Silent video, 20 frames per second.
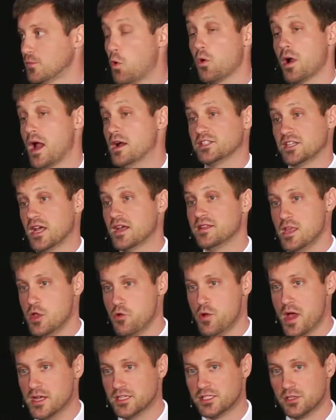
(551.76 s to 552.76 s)
Or outside the
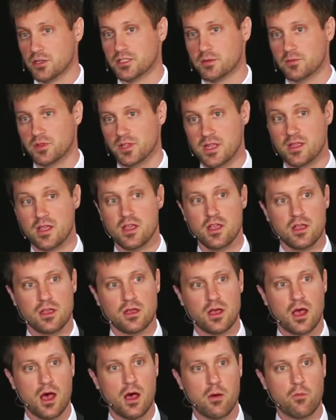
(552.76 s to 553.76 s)
U.S., ultimately.
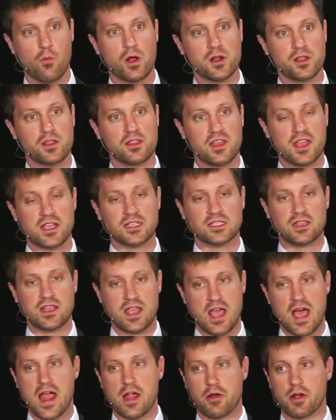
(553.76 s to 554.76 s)
One of the things that the
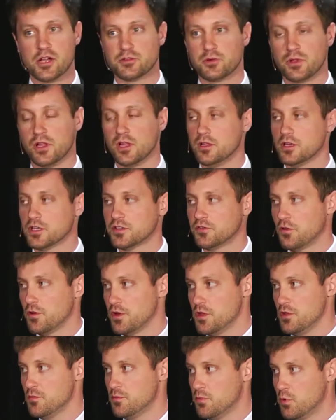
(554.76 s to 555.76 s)
IRS really looks for,
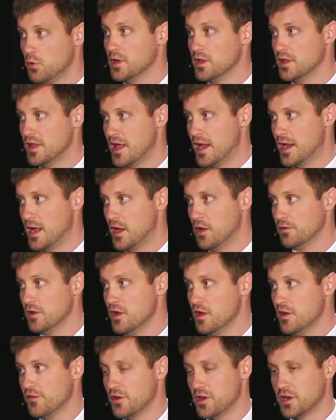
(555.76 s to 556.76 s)
you pointed that out
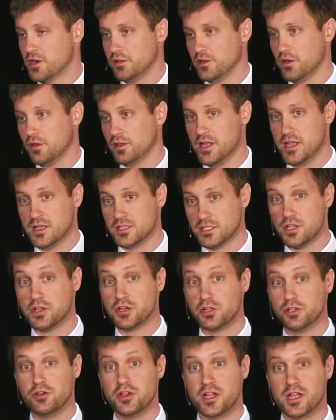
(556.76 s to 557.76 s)
very clearly, is
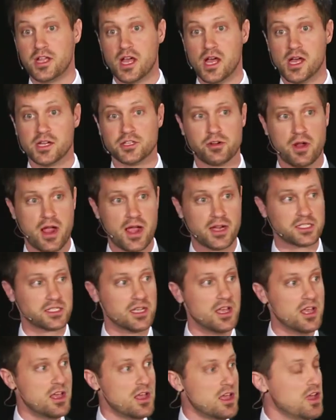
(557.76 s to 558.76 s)
concluding contracts.
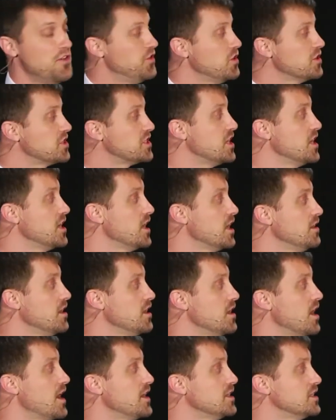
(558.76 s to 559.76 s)
If you're sitting in the
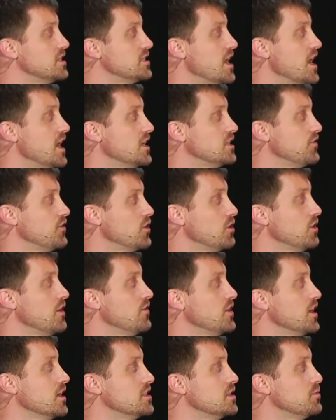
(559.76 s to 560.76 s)
United States, if you're
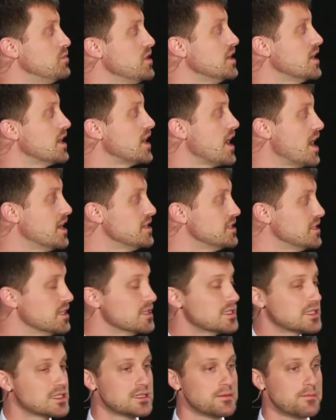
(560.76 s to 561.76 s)
living in Topeka,
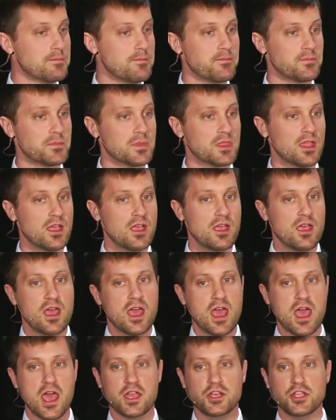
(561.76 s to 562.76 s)
Kansas,
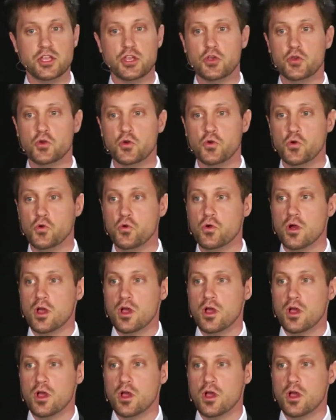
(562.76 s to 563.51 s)
and you